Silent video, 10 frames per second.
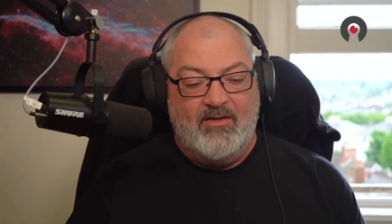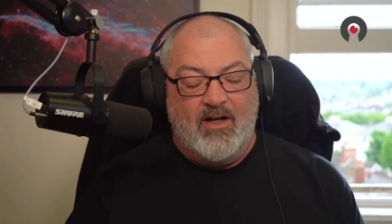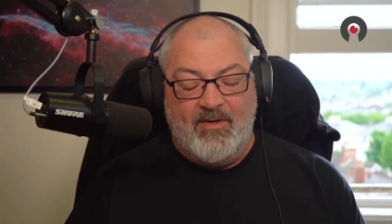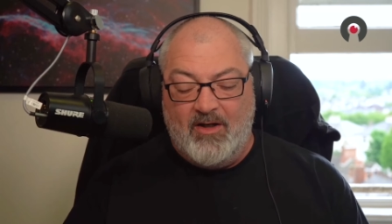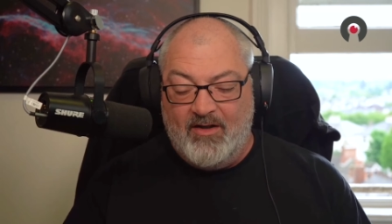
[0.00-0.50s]

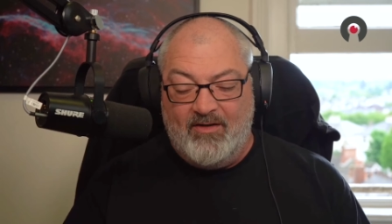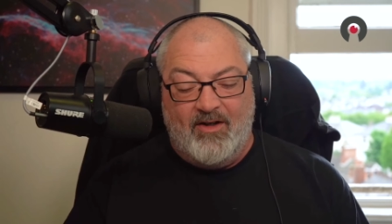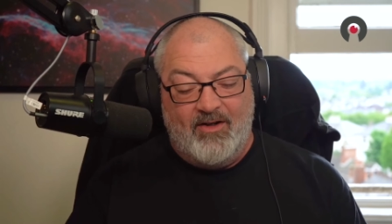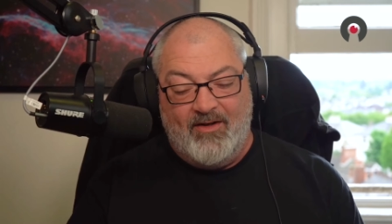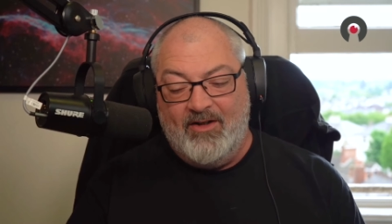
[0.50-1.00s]
I mean, I
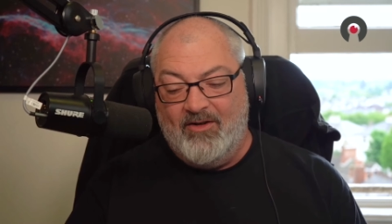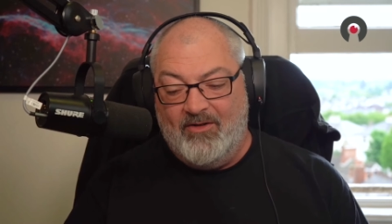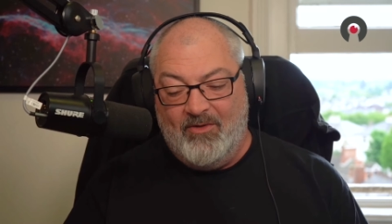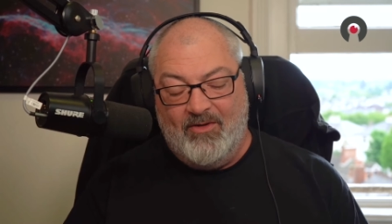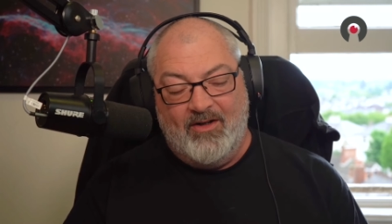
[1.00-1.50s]
started
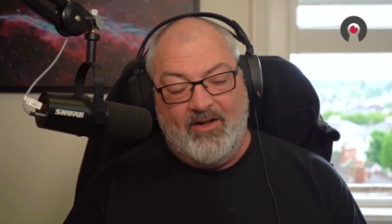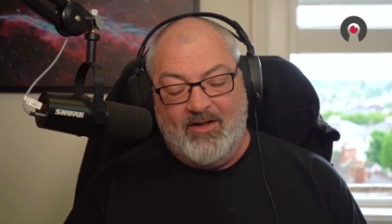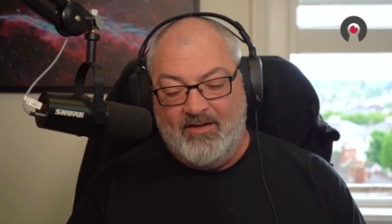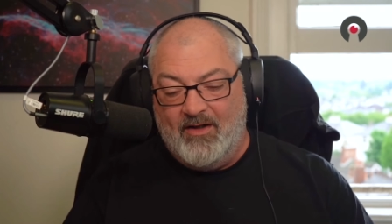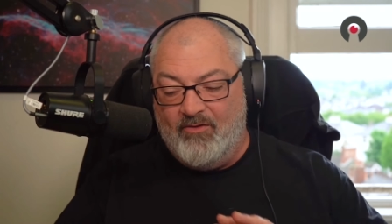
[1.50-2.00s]
Razorthorn and
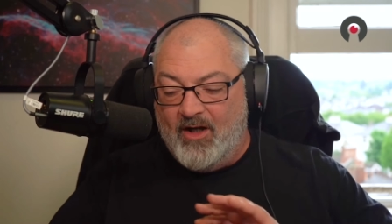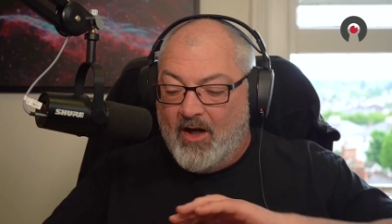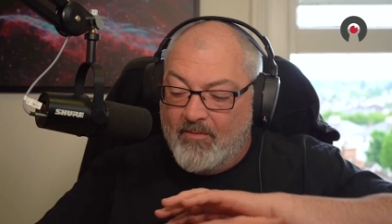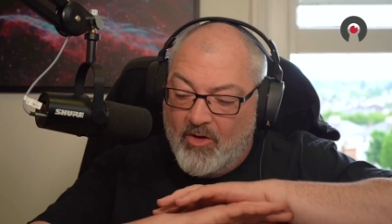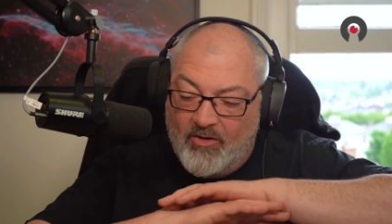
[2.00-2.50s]
I said, right,
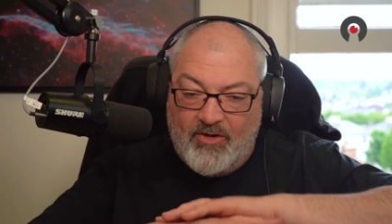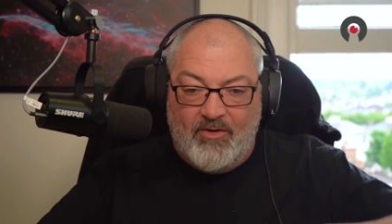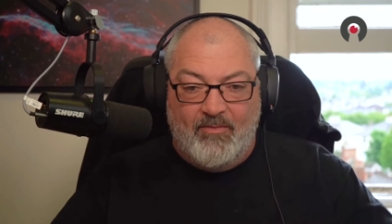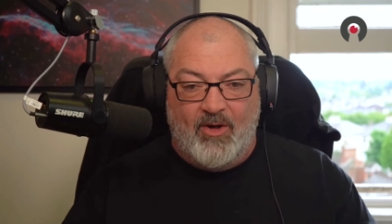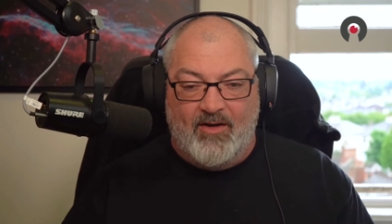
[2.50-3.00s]
I'm not
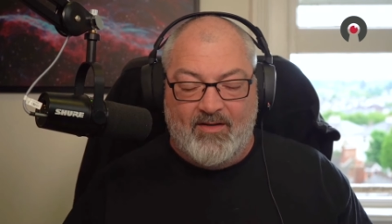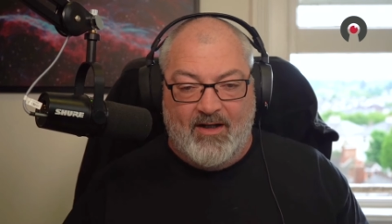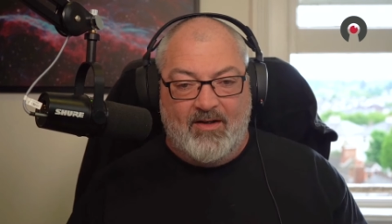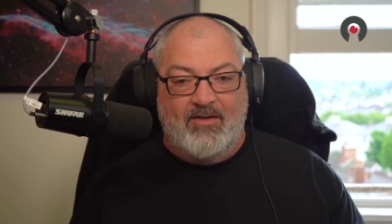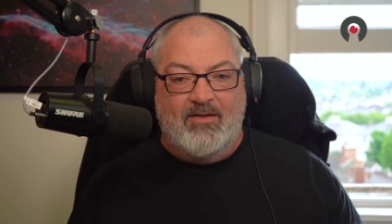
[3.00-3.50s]
doing
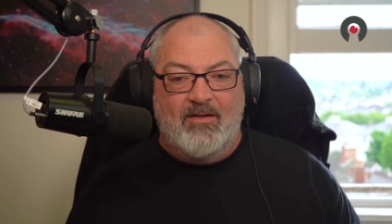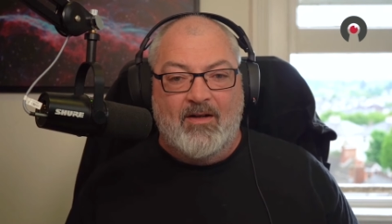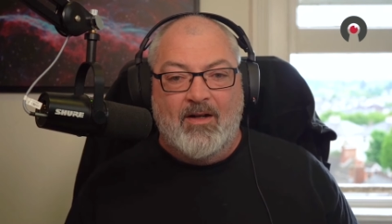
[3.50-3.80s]
politics.